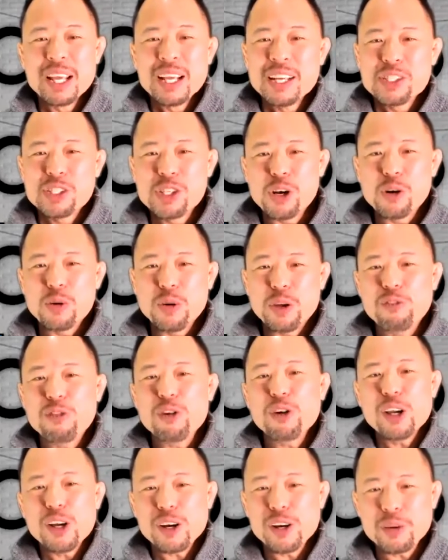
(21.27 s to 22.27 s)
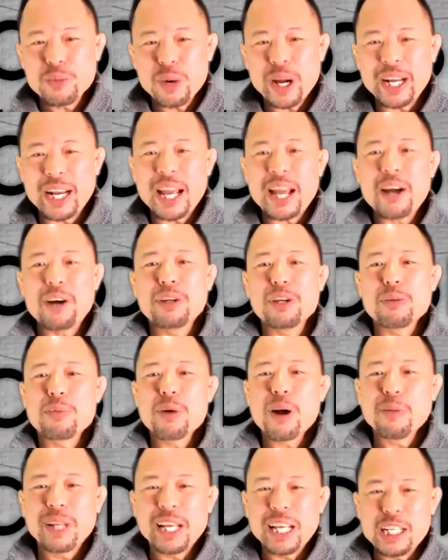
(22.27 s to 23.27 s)
So if you're here right now, you're
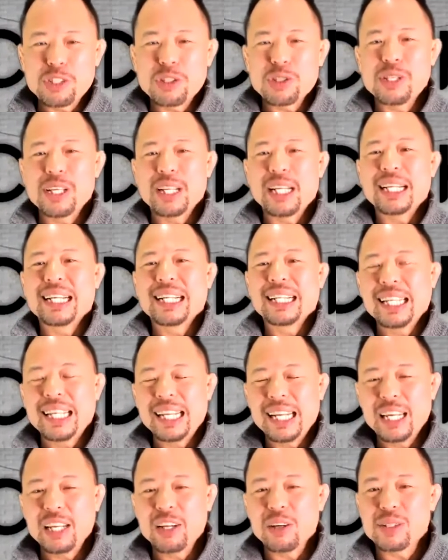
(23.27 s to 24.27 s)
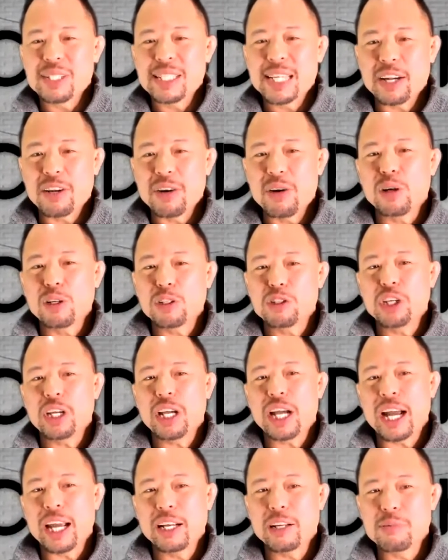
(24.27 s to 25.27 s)
probably interested in cleaning your technology
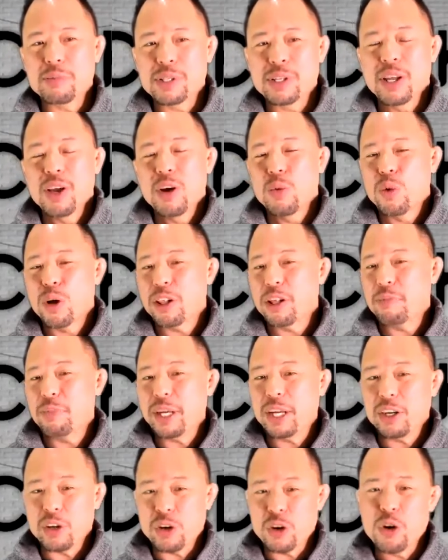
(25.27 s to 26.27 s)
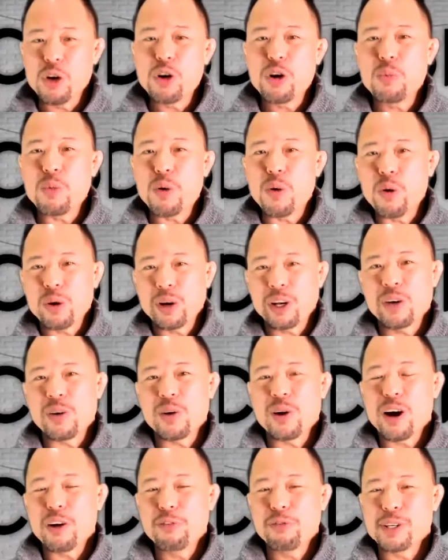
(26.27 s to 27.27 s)
items, whether it be in your home or in
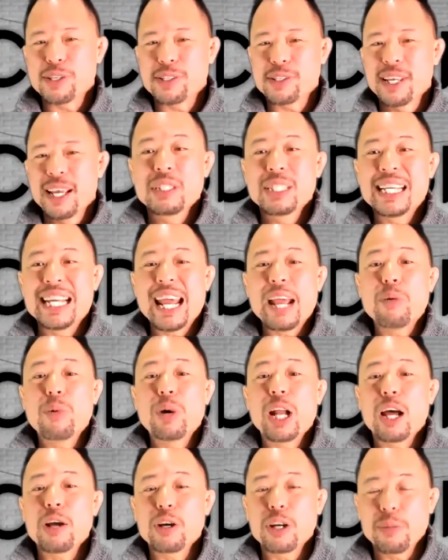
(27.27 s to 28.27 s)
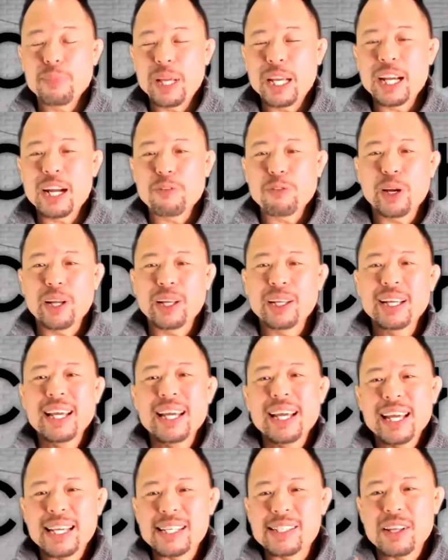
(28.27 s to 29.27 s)
your office. Today, what I'm going to be covering
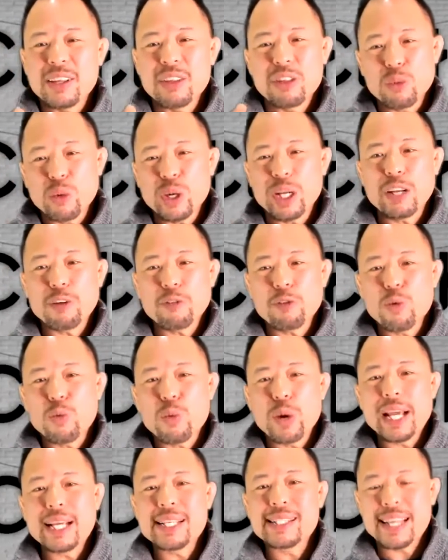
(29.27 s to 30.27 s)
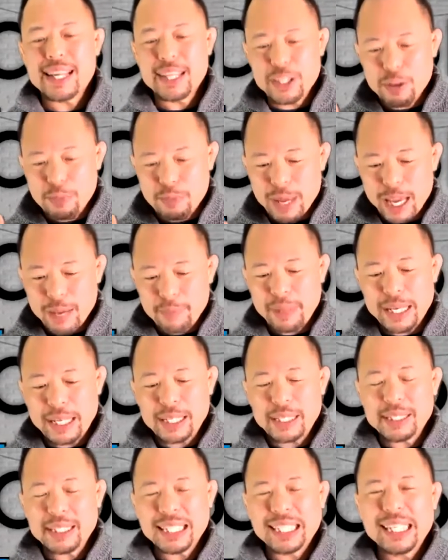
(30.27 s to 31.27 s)
is 3 different ways that you may
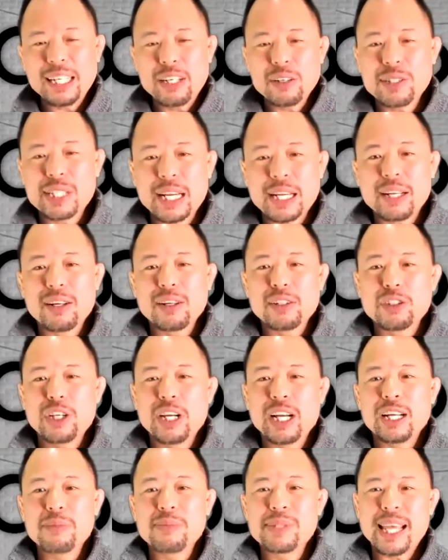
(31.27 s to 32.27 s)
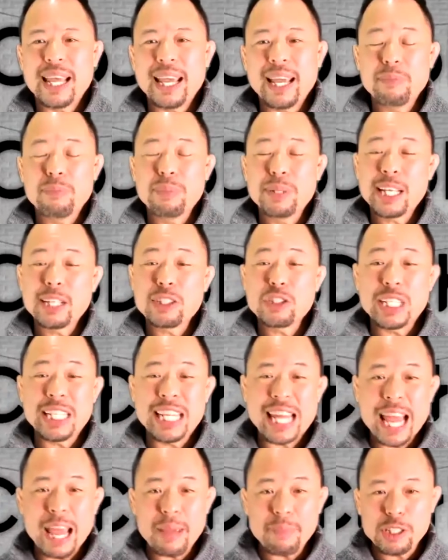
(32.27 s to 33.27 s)
be cleaning your technology items and potentially
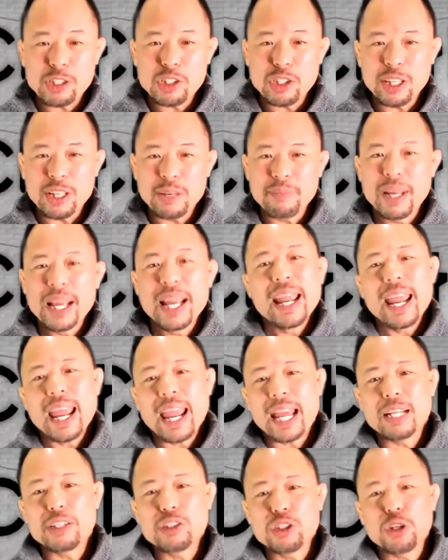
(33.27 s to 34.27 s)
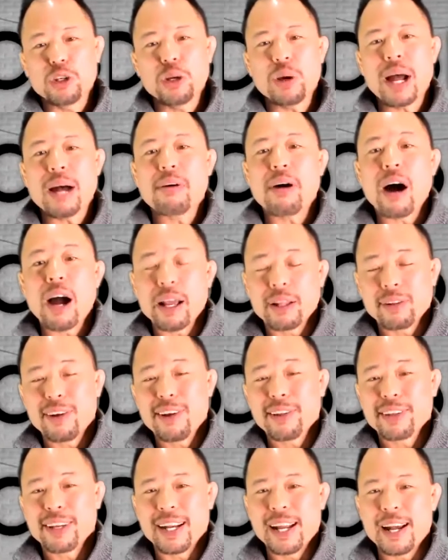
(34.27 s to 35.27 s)
damaging them, and show you how
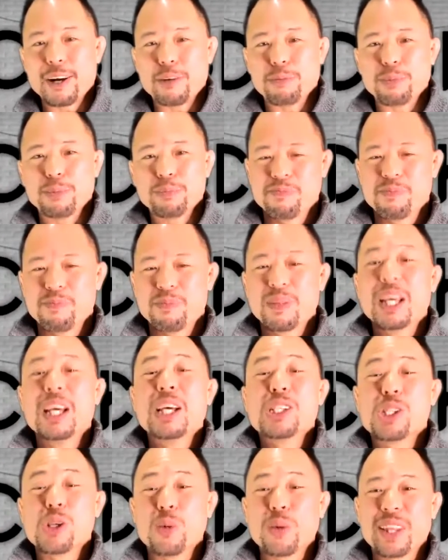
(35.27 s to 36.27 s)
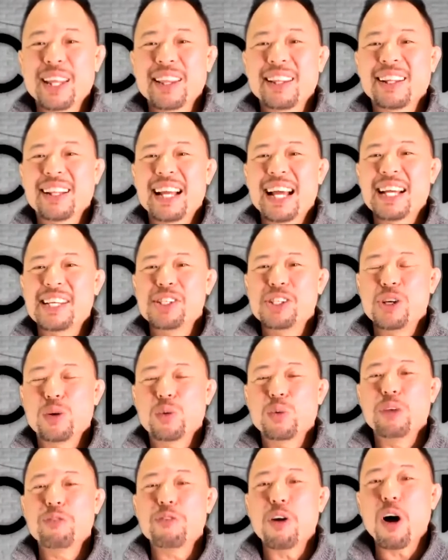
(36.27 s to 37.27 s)
iCloth can help. So within the last year,
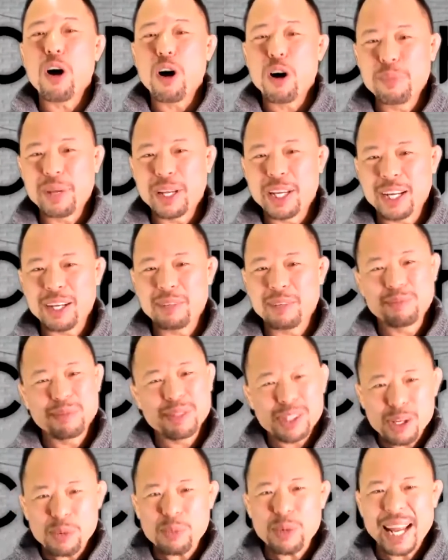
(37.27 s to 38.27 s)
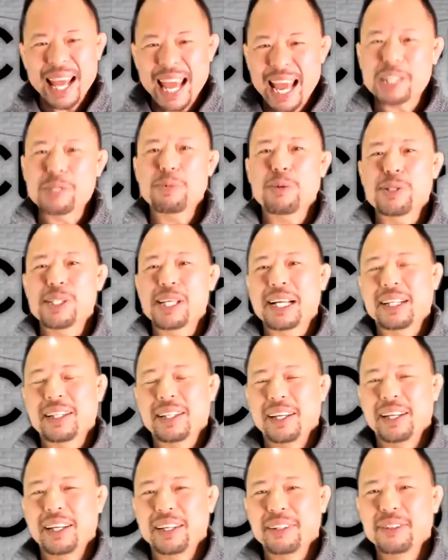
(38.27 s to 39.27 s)
we've all become somewhat experts at
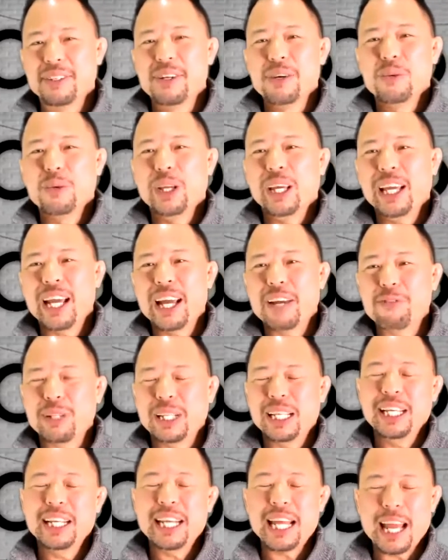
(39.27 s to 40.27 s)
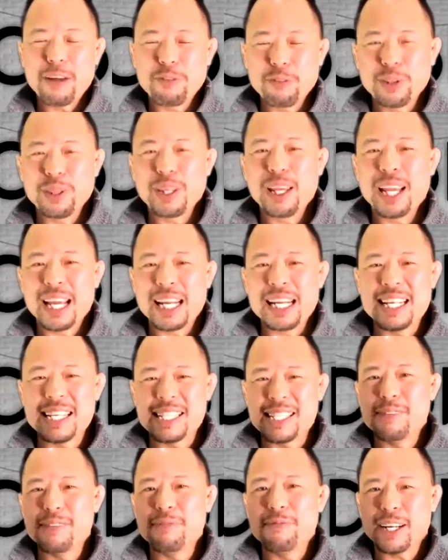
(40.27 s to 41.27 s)
cleaning. We have cleaned everything and
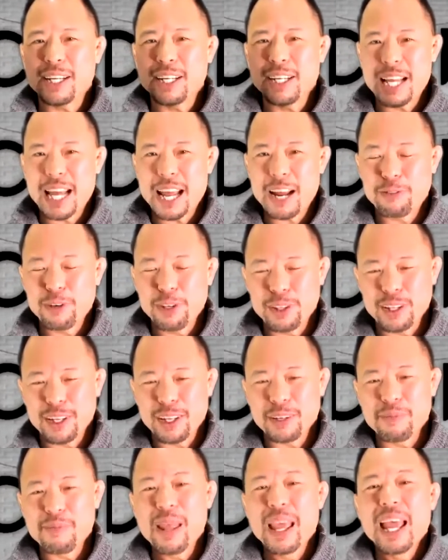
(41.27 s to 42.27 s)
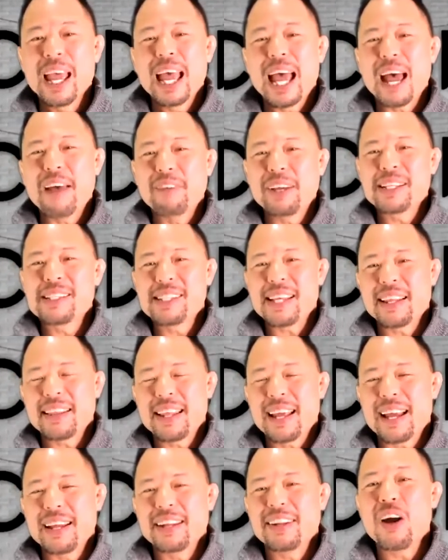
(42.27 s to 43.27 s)
disinfected everything. Having said
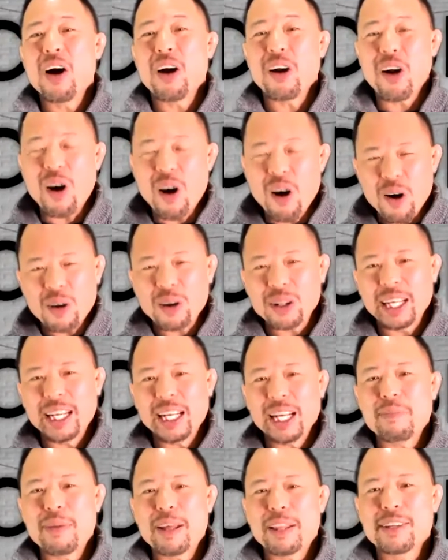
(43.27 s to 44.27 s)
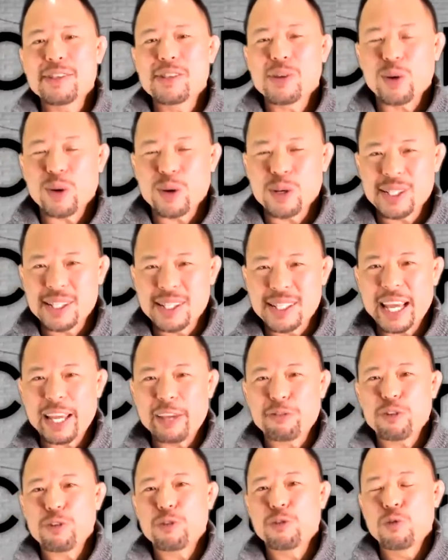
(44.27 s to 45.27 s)
that, not all cleaning methods are
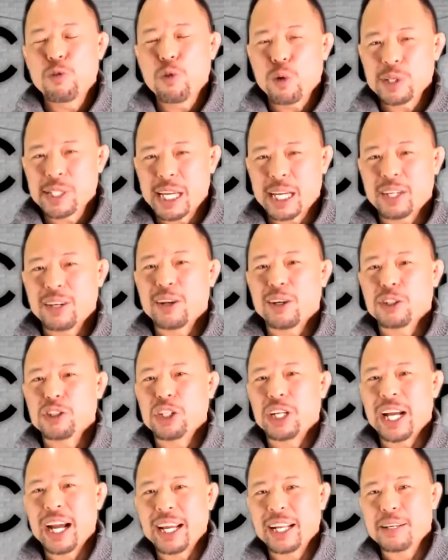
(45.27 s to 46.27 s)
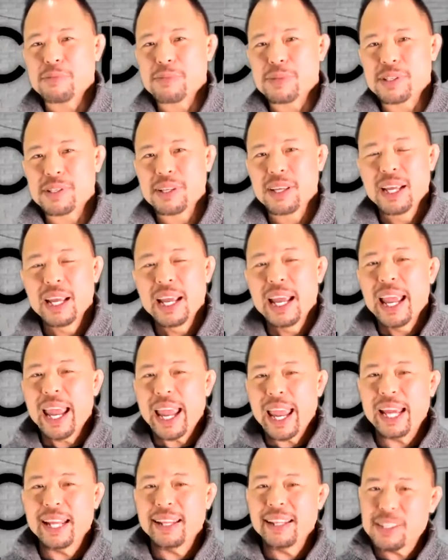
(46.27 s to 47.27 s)
safe for technology items.
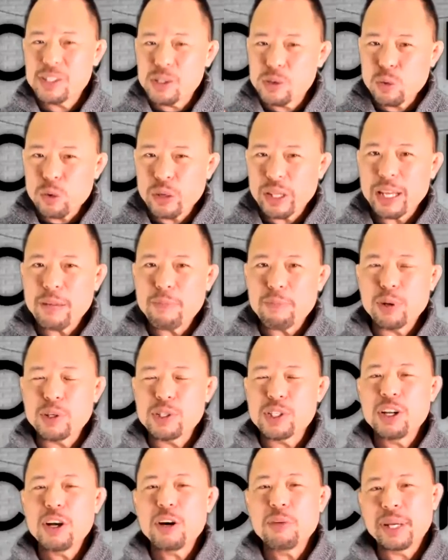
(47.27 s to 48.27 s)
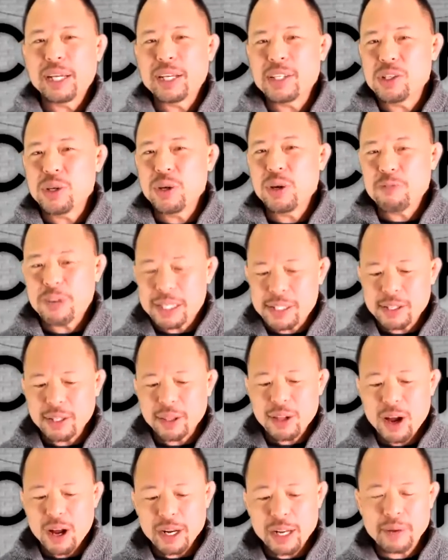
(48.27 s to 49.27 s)
And it's really important to know because you invest a
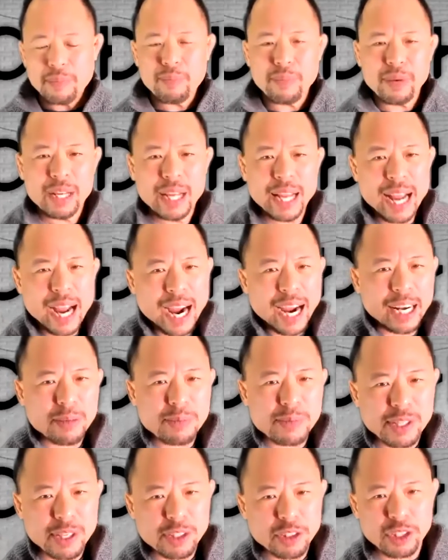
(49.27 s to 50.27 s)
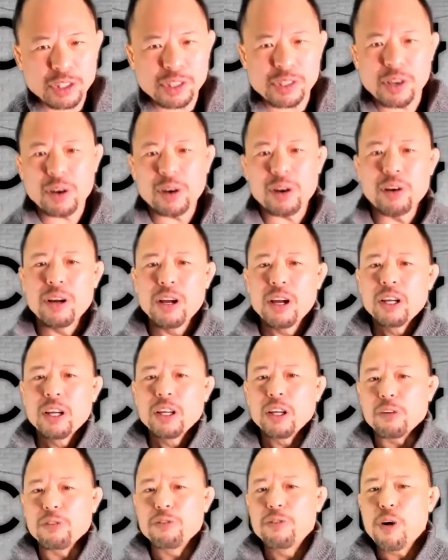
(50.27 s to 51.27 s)
lot in items such as your
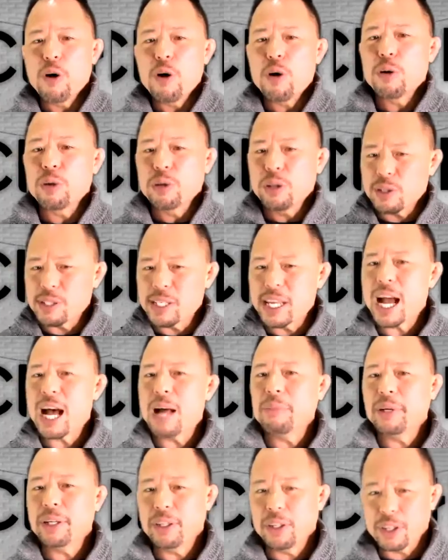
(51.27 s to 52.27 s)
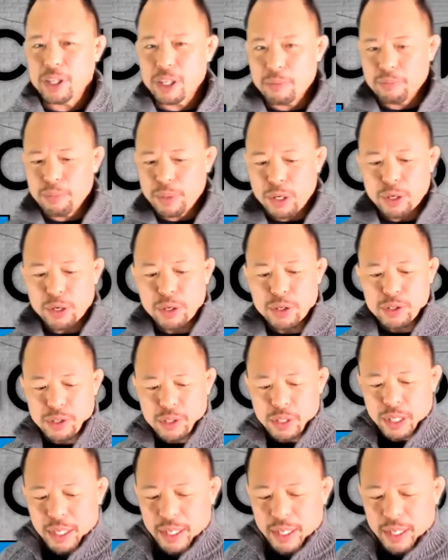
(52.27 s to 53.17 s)
phone, your tablet, your computers.